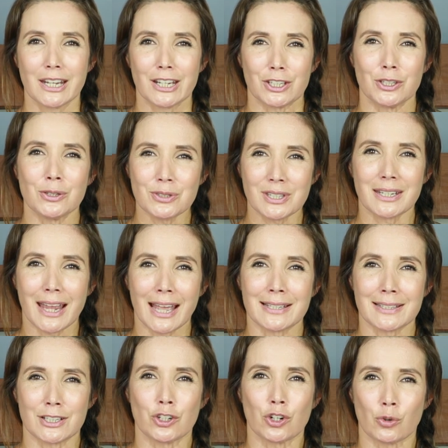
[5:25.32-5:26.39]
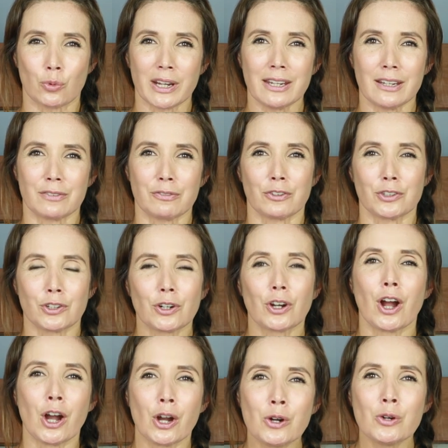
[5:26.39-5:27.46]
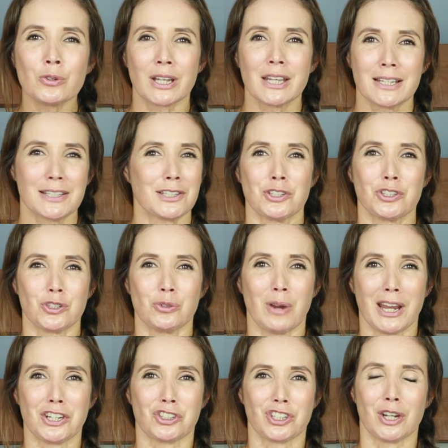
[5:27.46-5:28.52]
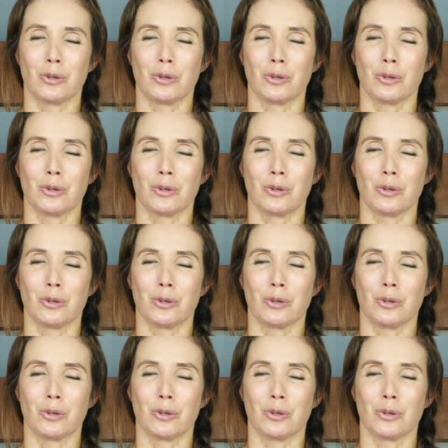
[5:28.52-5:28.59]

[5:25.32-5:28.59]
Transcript: Use it as a grid for your own situation.